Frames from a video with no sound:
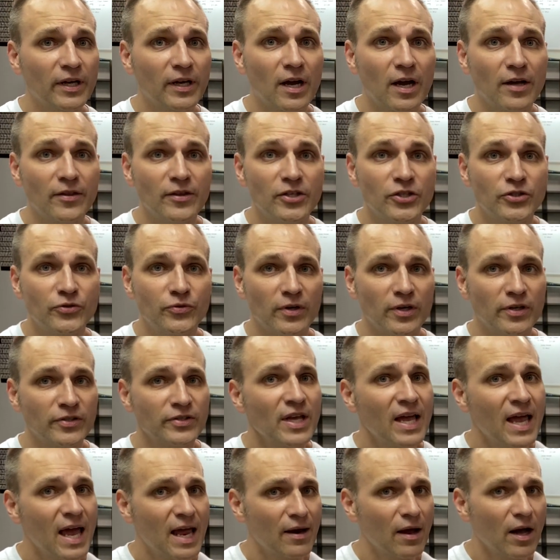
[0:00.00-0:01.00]
on these drills,
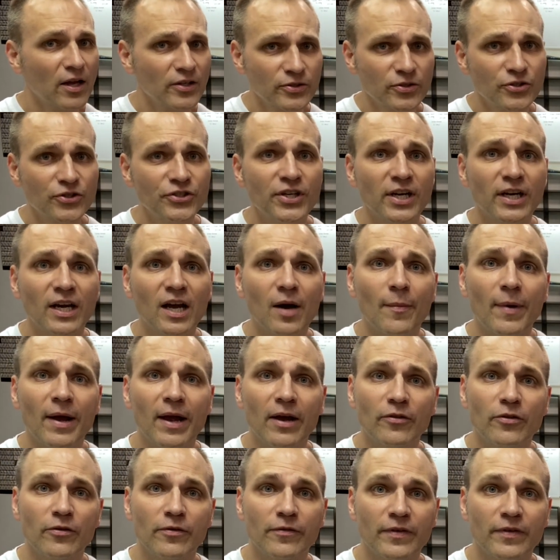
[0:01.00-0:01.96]
and also check out my other